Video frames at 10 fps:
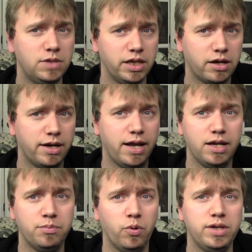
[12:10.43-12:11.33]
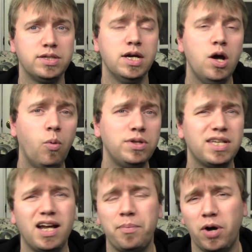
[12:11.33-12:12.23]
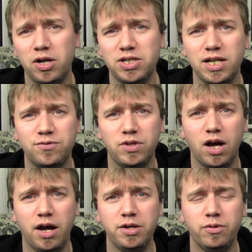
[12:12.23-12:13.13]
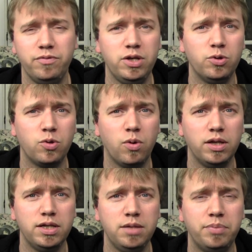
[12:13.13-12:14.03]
Click on it at any point. Once again, I apologize for the audio and video quality,